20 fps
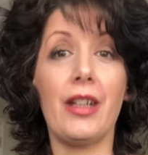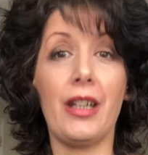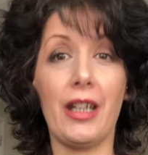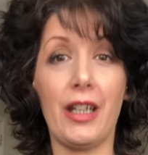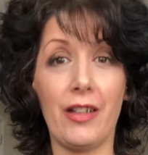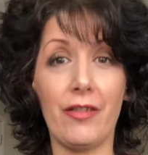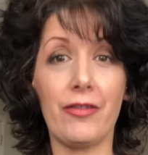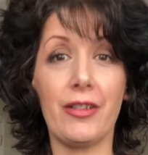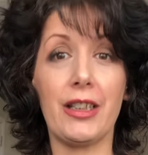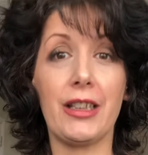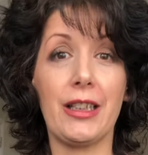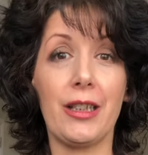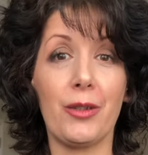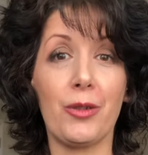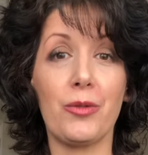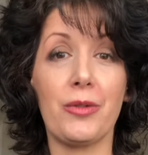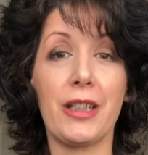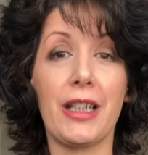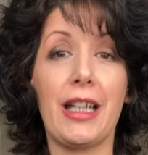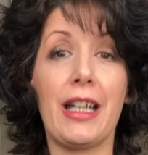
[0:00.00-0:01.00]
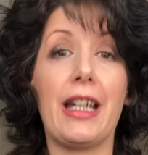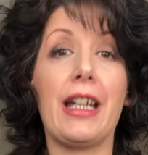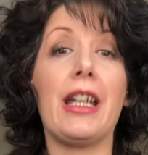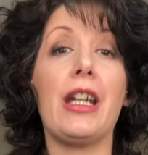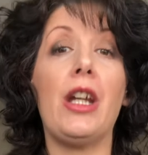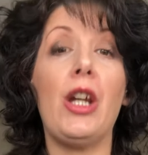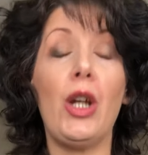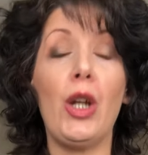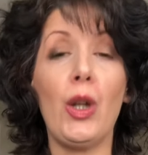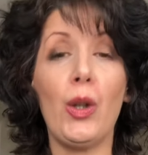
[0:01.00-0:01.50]
Every single day
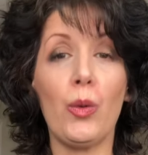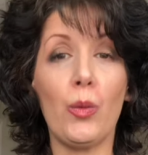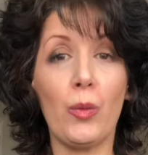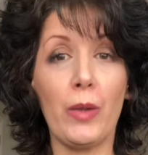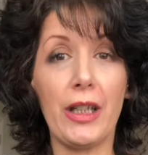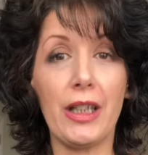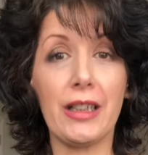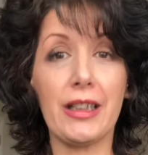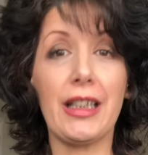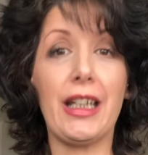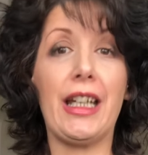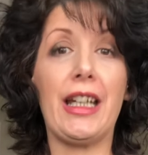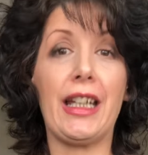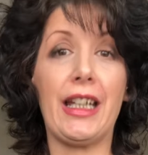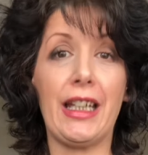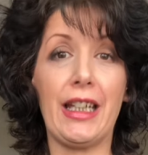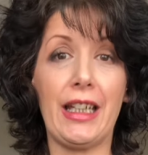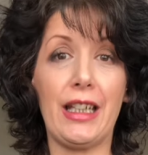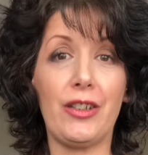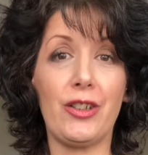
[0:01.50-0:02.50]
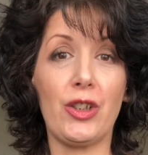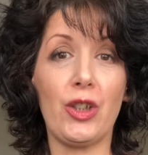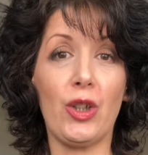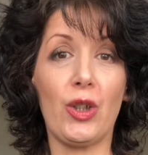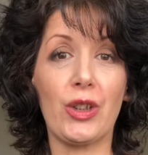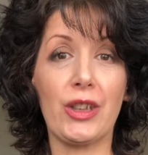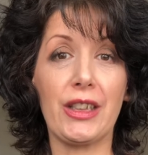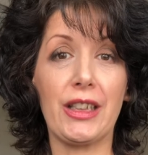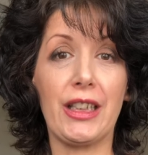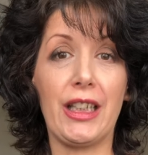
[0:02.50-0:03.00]
we are taking in
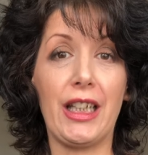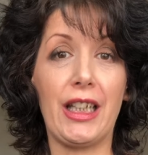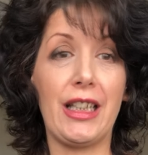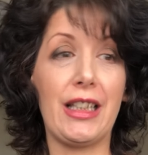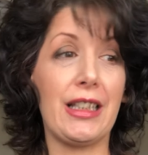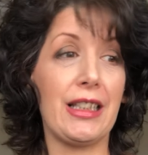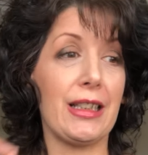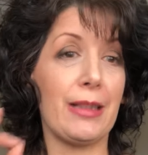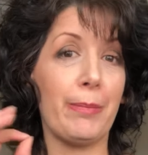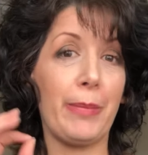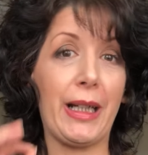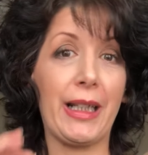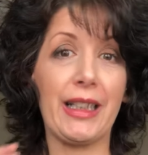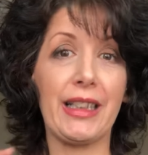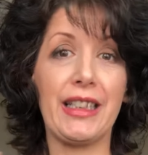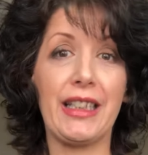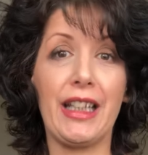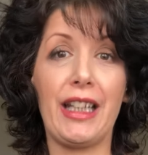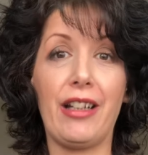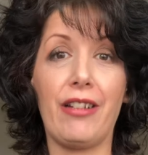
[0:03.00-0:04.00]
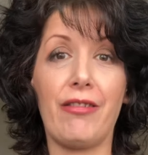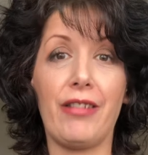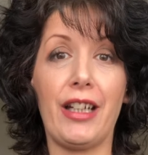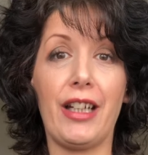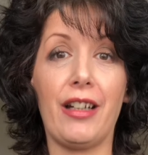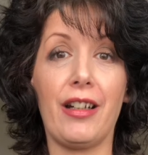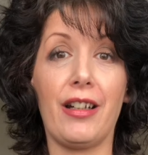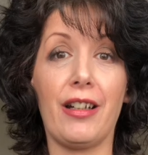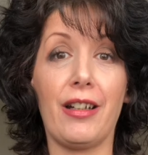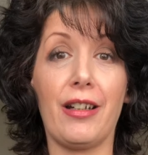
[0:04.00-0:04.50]
toxins,
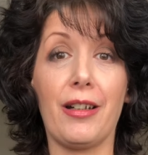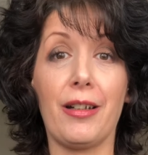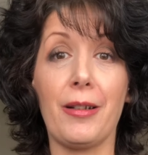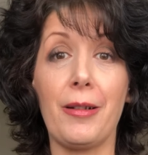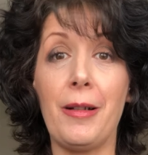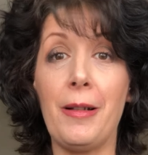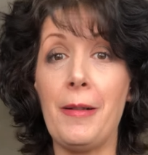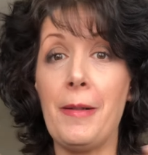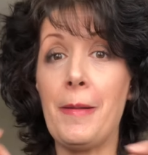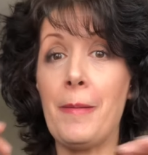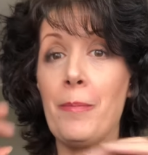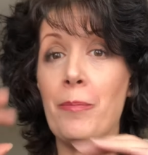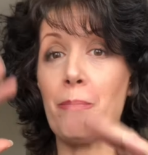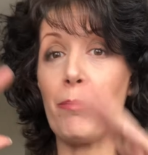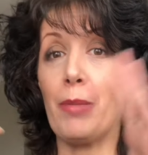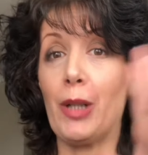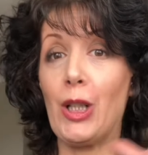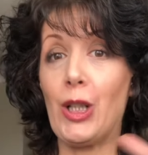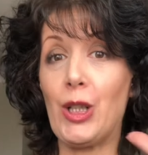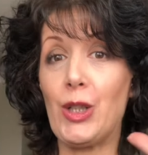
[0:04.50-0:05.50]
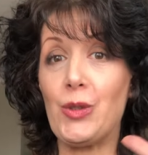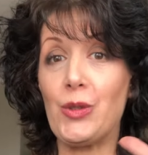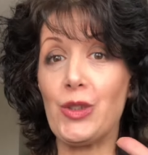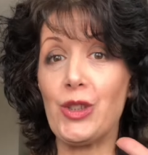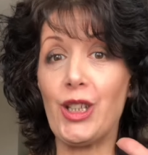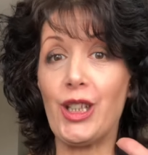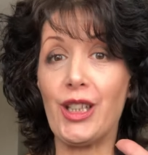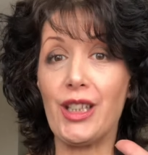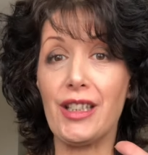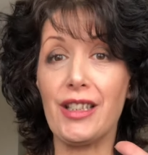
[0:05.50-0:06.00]
bacteria,
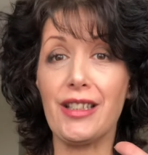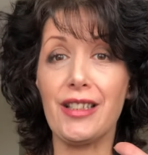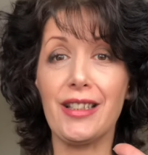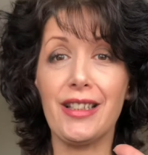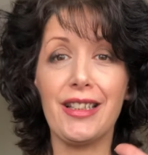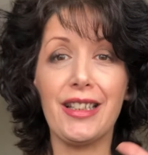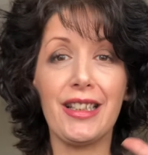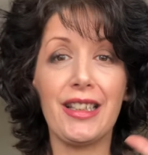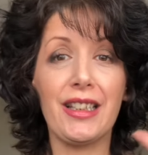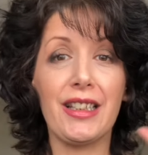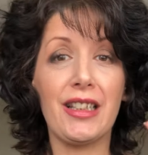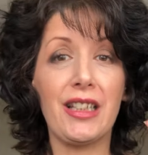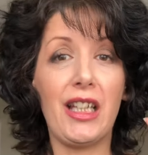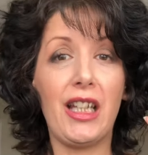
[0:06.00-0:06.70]
pollutants.